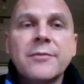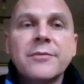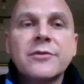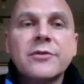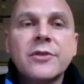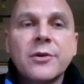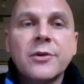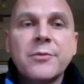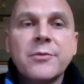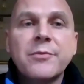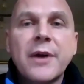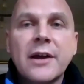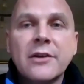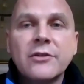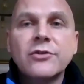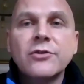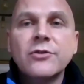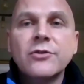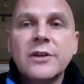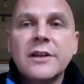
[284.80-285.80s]
So I'm
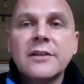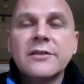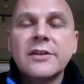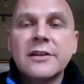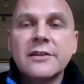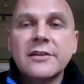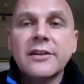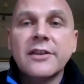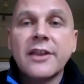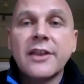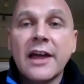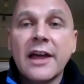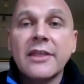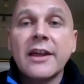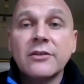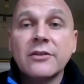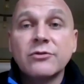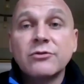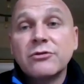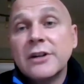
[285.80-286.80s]
about 2 years into that.
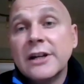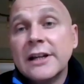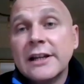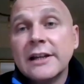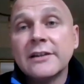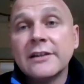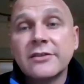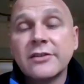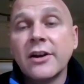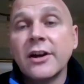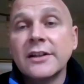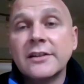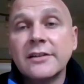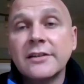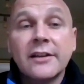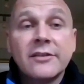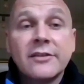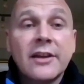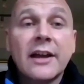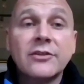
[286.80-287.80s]
That's really
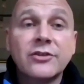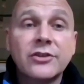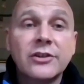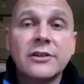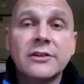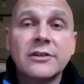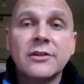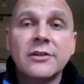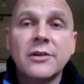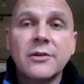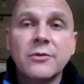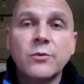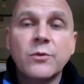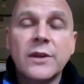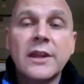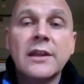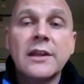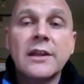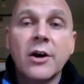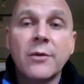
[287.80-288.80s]
exciting. That's actually
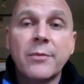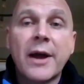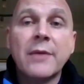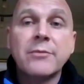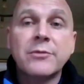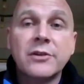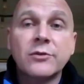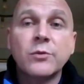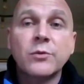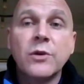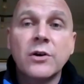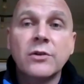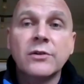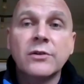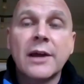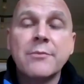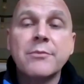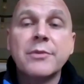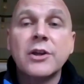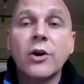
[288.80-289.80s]
within our Baptist
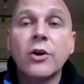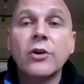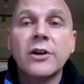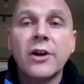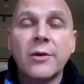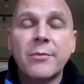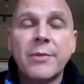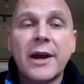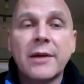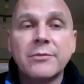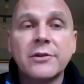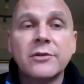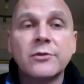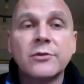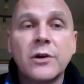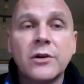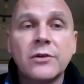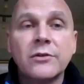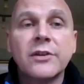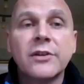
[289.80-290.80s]
world and beyond our
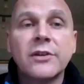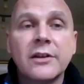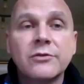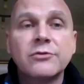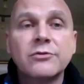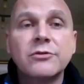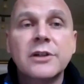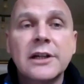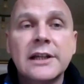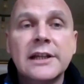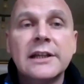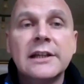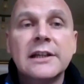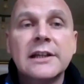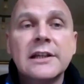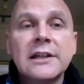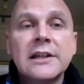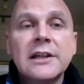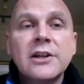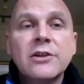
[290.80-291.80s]
Baptist world. So that's really,
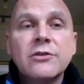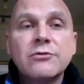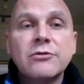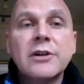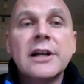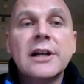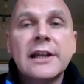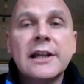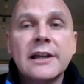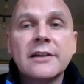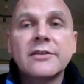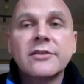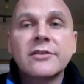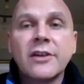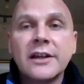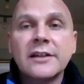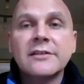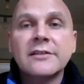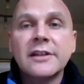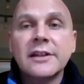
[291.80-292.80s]
really
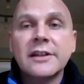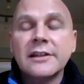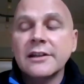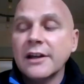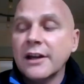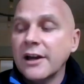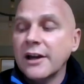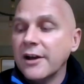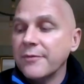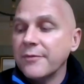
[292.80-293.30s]
exciting.